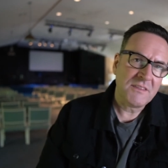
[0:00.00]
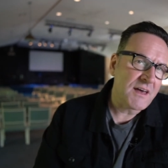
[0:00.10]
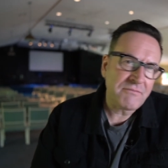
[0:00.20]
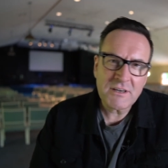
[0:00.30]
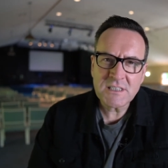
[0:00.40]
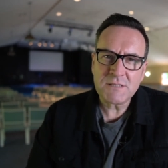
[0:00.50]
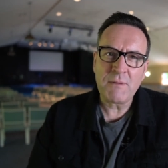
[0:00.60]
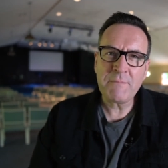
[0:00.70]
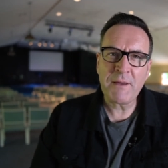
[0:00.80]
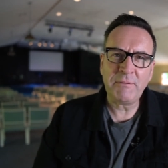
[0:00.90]
that verse says,
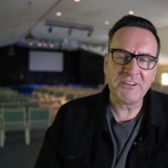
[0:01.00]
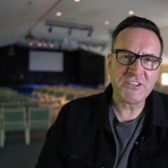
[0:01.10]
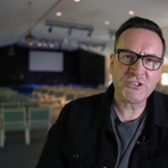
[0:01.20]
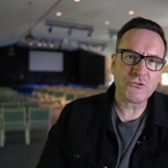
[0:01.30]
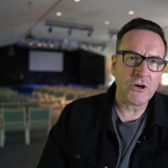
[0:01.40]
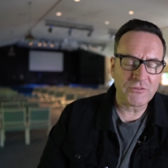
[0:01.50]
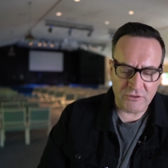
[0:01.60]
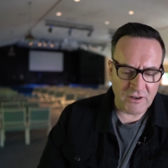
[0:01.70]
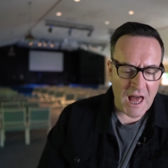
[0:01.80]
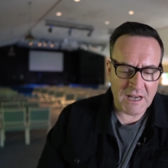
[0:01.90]
my people are destroyed
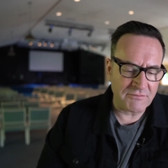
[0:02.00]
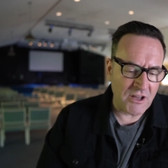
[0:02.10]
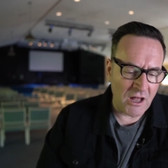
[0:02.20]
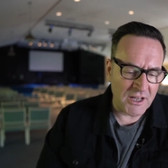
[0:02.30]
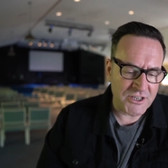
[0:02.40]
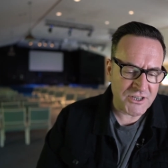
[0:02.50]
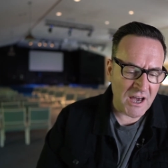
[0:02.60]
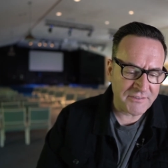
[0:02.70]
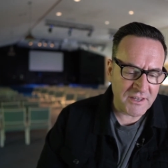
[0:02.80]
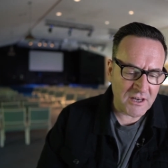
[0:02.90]
for a lack of knowledge.
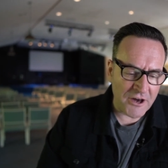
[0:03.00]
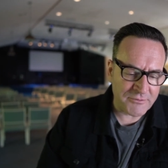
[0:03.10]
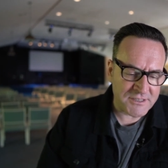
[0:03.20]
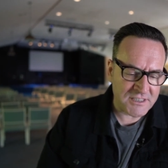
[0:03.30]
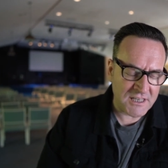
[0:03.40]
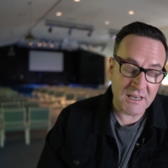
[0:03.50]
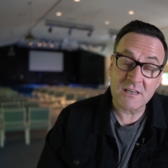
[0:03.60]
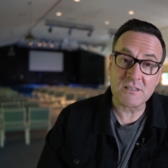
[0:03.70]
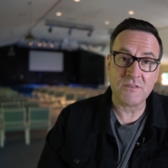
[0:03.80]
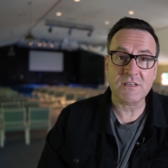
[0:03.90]
I think God wants to take
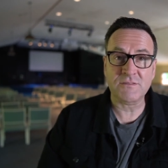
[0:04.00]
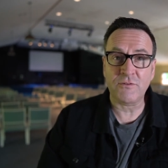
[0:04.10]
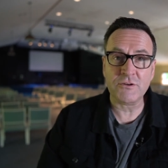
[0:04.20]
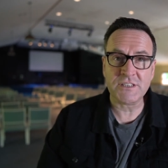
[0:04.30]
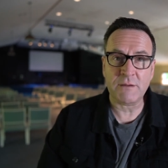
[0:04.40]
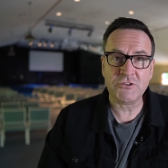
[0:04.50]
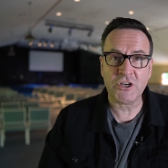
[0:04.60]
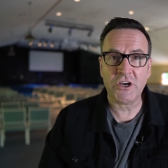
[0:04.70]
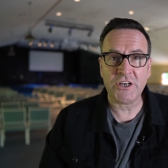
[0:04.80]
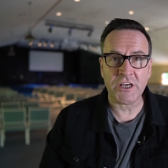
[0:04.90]
us on this four-step
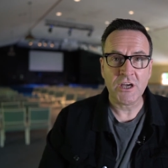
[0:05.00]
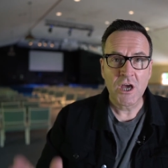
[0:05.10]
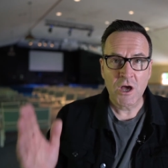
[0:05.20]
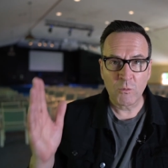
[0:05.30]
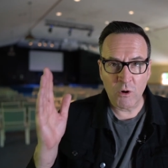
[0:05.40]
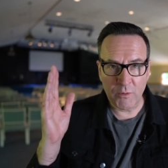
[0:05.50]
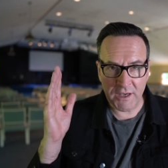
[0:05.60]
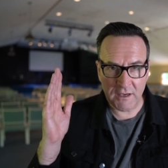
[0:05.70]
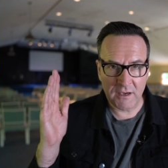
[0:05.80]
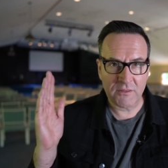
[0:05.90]
journey where we
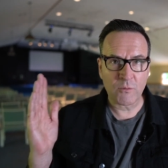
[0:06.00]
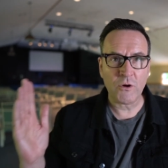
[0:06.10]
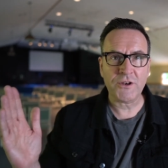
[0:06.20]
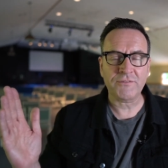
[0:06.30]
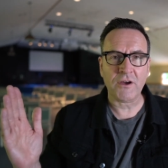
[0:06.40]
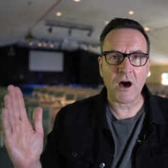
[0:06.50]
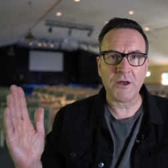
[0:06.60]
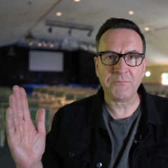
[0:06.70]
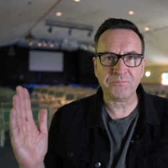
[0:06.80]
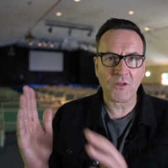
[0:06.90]
hear the word of
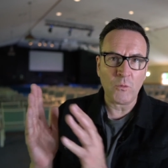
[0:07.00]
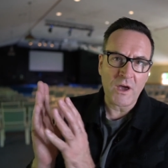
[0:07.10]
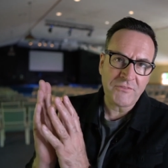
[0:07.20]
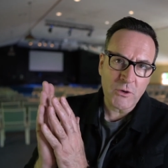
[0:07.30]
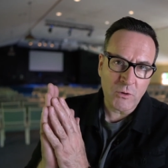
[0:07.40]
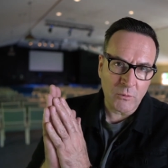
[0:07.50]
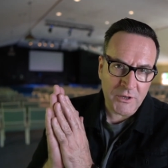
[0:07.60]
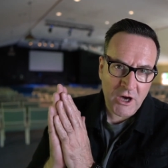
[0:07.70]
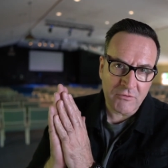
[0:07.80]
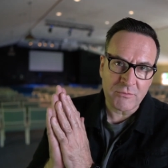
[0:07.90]
God. If you will,
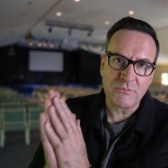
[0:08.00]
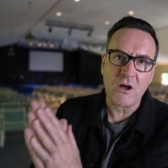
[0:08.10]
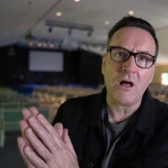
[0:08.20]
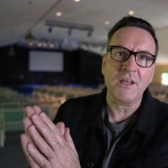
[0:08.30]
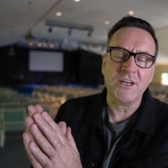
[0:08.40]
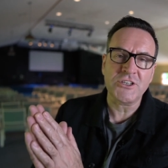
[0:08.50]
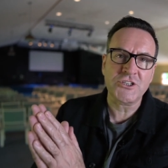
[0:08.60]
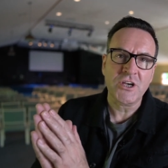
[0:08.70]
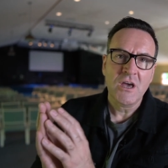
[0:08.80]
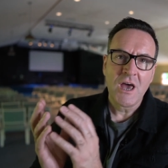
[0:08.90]
we go from
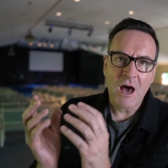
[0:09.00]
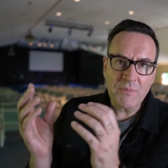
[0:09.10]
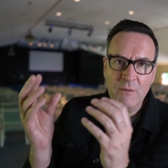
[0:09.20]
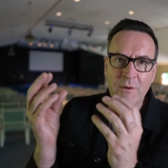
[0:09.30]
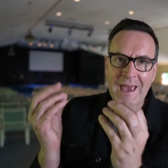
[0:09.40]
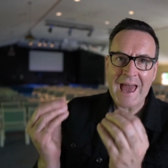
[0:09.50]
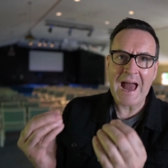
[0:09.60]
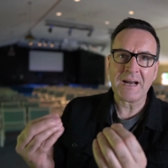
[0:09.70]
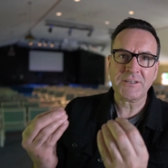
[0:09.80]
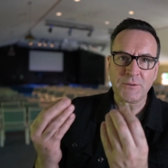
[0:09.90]
knowledge and then we
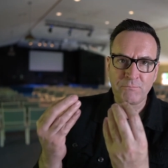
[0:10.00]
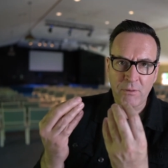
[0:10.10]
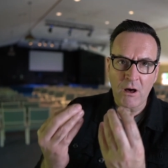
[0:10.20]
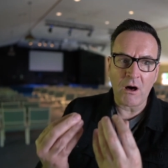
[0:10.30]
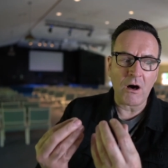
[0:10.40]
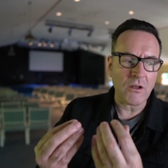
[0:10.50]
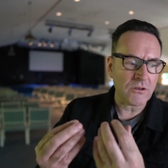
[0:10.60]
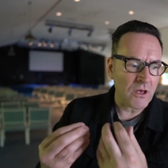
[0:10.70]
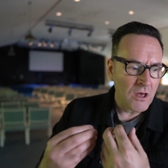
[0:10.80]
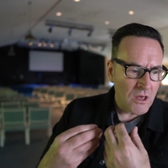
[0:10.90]
act
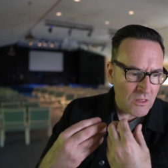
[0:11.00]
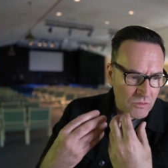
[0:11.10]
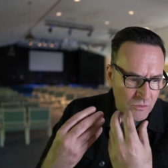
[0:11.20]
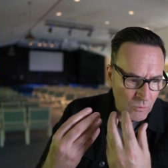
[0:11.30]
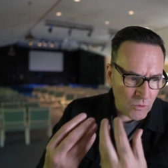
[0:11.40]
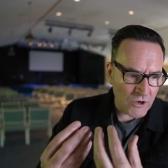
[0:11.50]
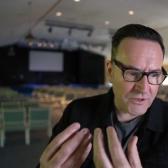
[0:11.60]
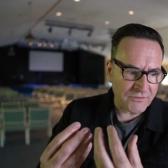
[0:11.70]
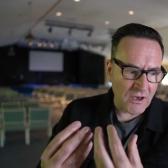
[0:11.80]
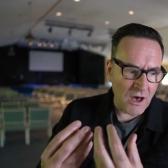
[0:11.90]
upon the
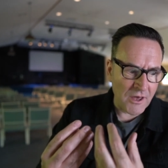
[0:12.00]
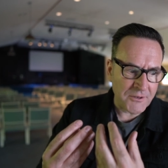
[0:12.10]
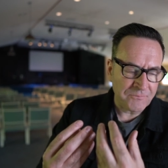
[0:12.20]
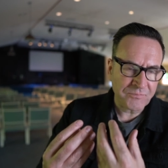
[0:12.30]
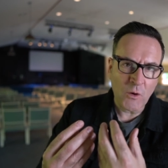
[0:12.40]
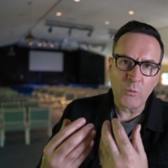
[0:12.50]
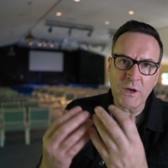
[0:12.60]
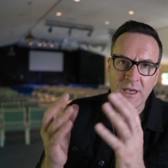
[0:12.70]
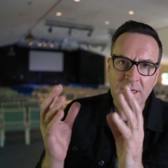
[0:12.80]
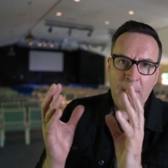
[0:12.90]
word of God.
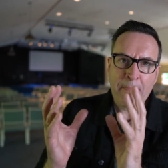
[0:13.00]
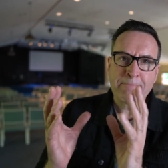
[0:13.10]
We